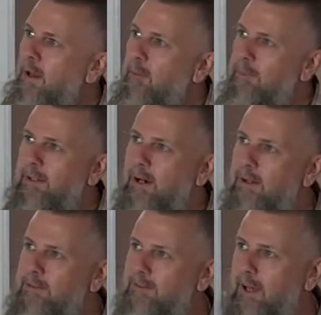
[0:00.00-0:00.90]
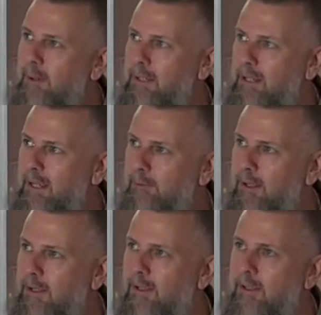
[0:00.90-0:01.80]
Because, I mean,
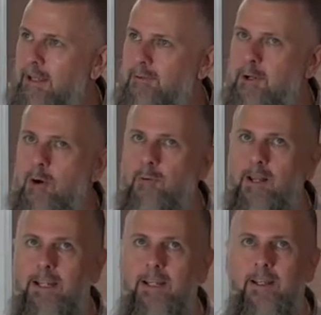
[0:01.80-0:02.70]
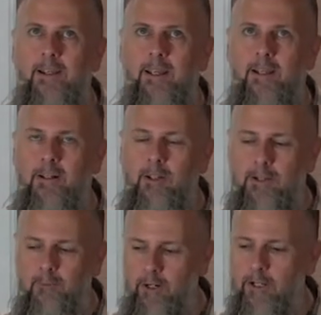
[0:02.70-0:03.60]
if you go for like a
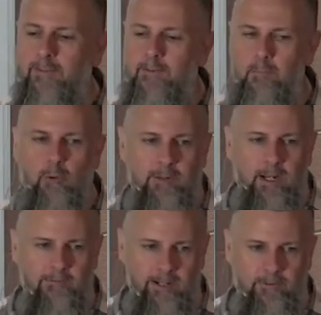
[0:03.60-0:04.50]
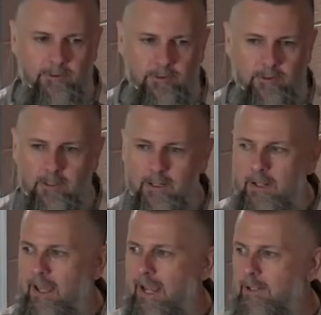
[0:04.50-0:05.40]
looking for a nuts and bolts kind of answer,
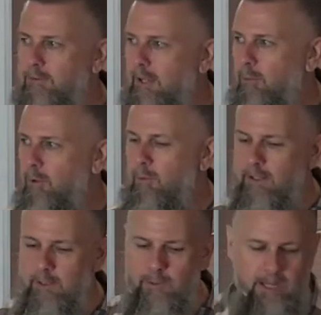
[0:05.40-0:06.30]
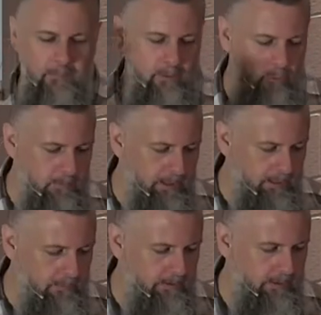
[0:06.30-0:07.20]
and you say, well, you can't be
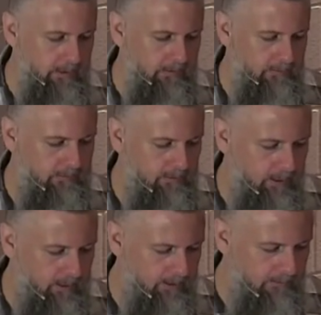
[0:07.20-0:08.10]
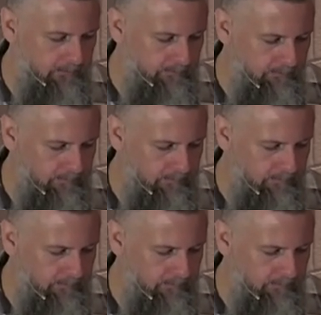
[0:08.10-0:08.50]
cremated because, oh,